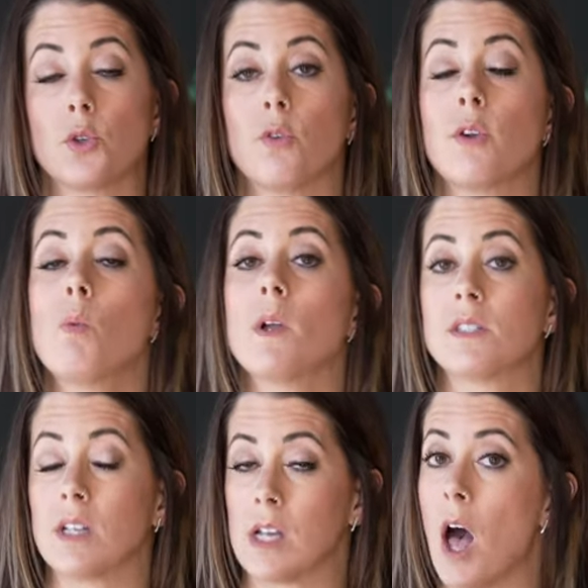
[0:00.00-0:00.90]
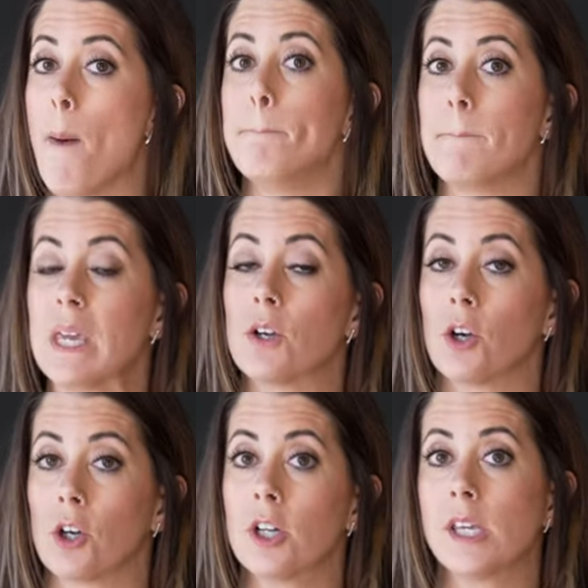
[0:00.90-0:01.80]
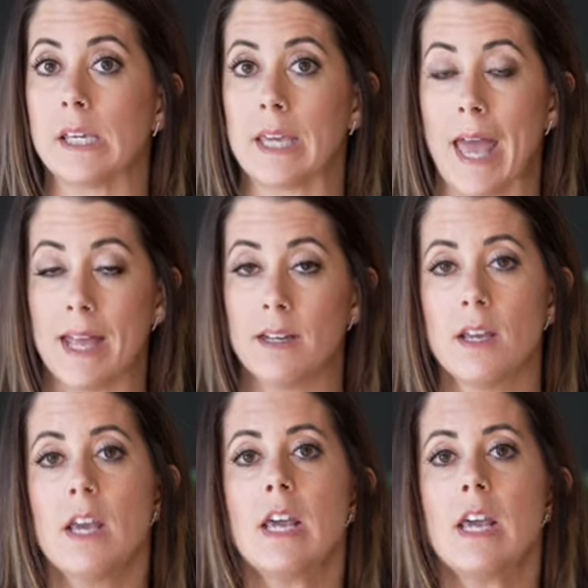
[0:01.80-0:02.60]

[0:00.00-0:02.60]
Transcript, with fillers: So if he wants to come meet her, he can.